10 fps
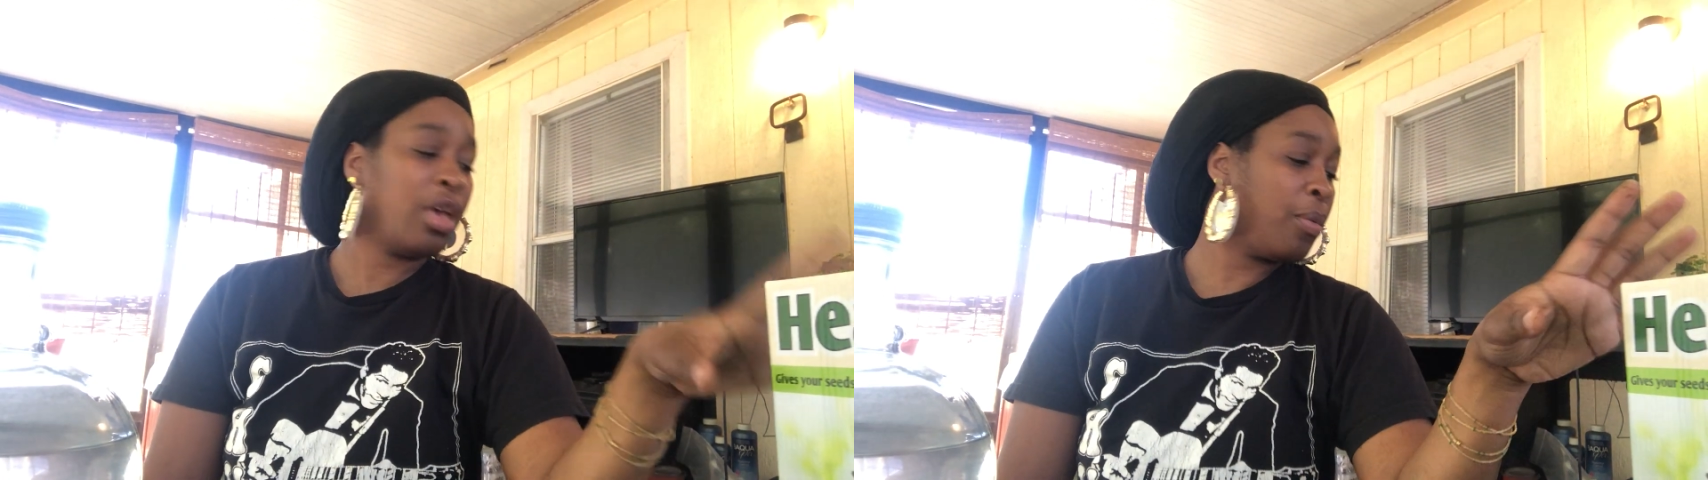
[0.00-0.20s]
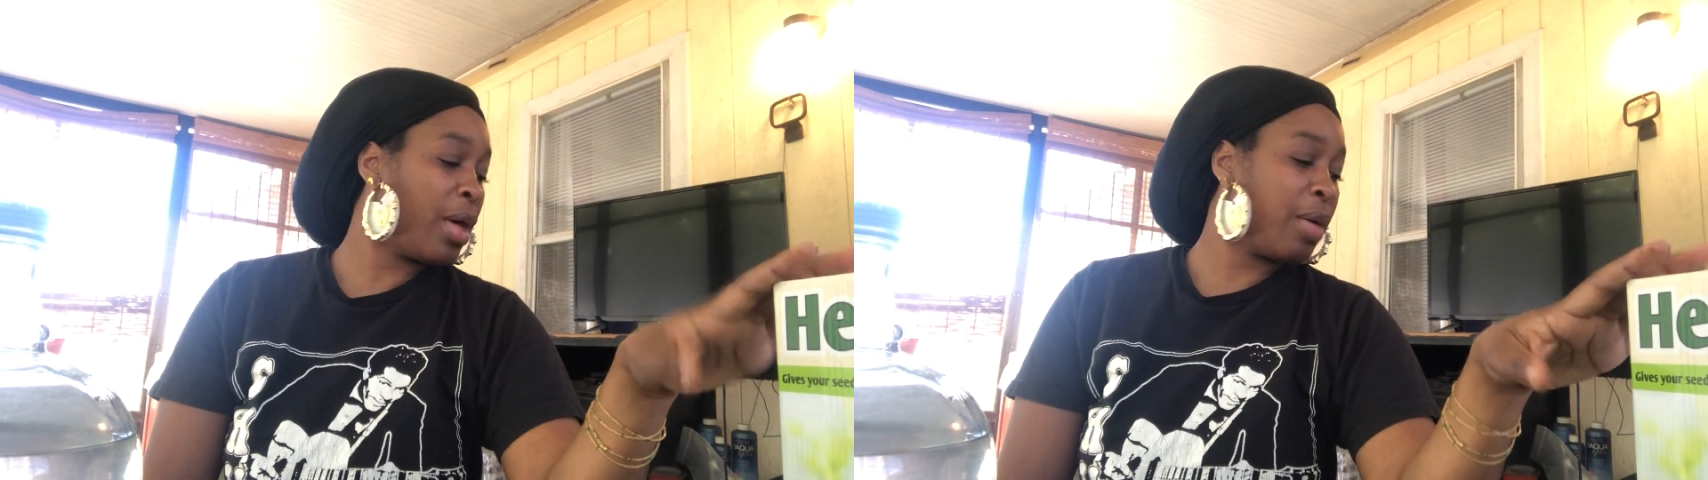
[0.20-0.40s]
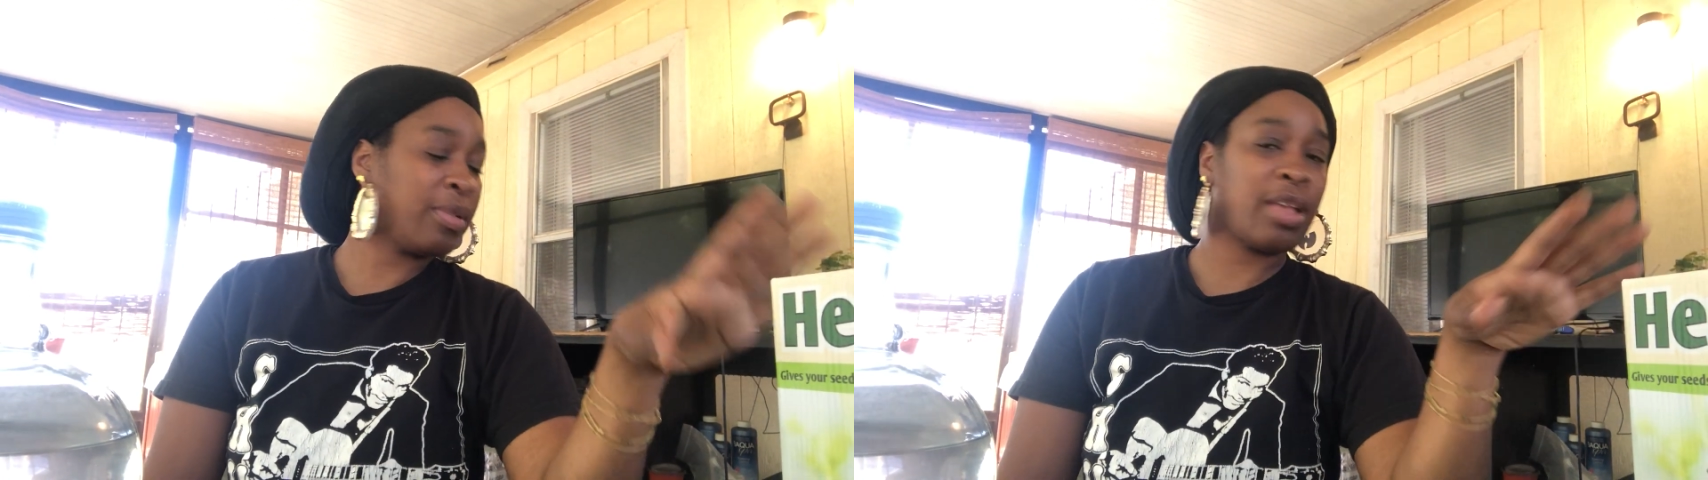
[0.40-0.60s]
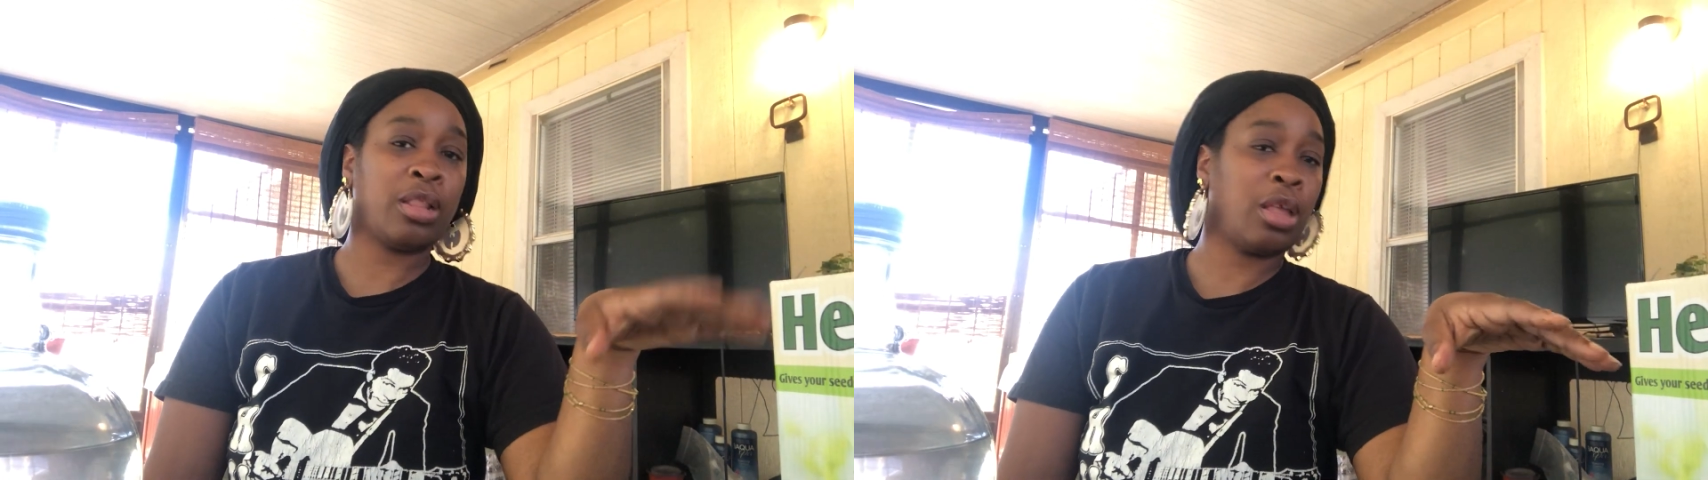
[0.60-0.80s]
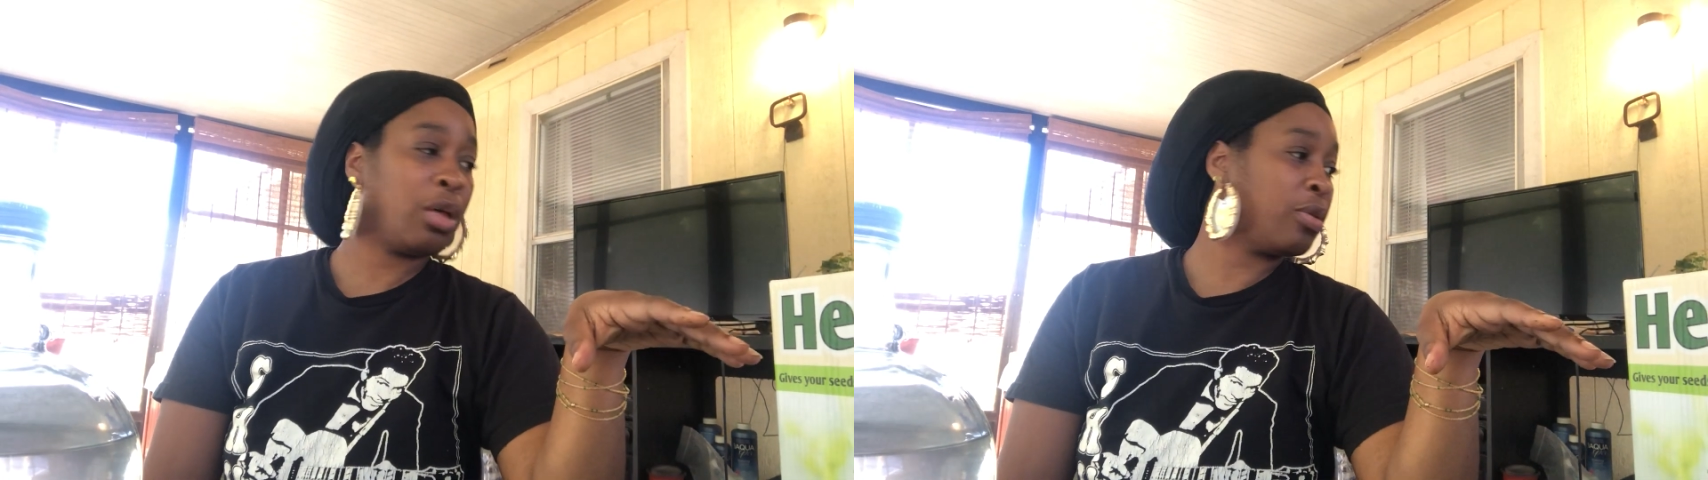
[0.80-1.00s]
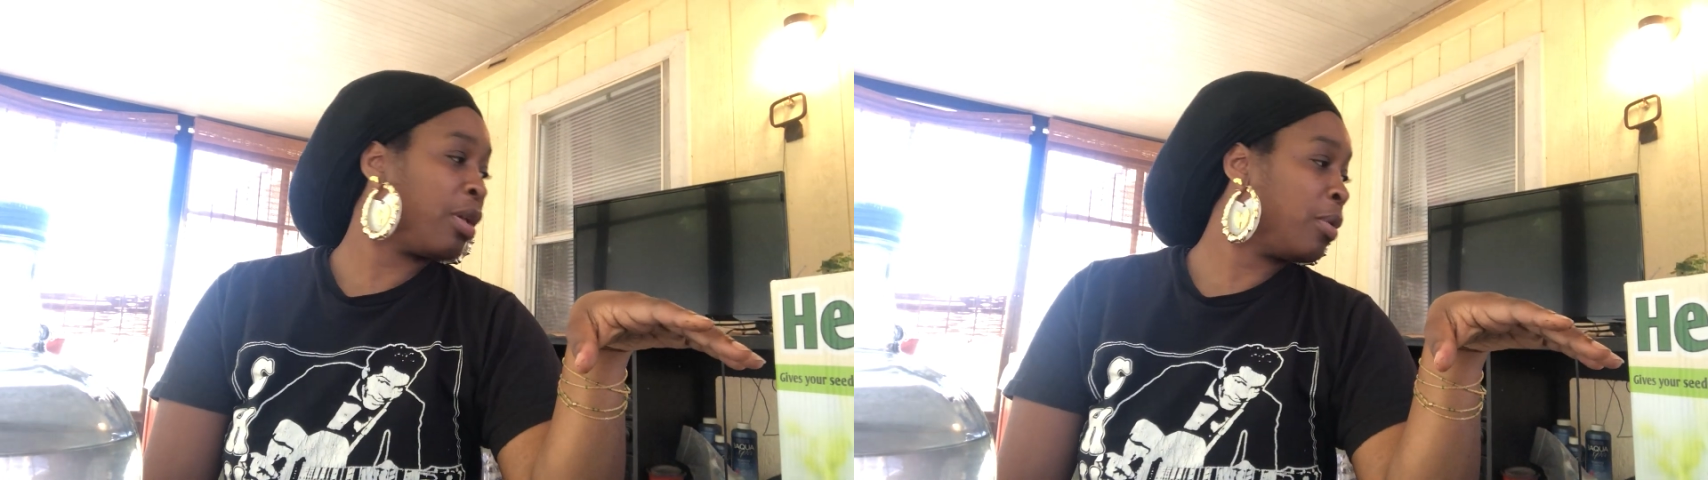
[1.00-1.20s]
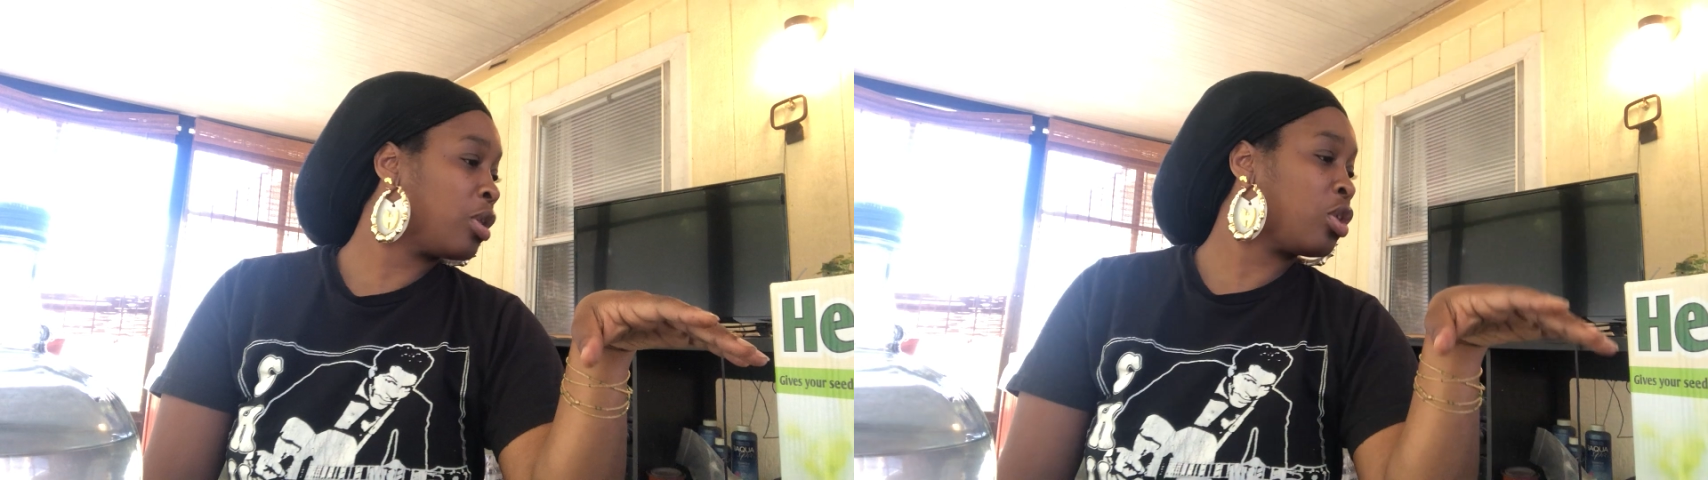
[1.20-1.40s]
And while I was at Lowe's, I want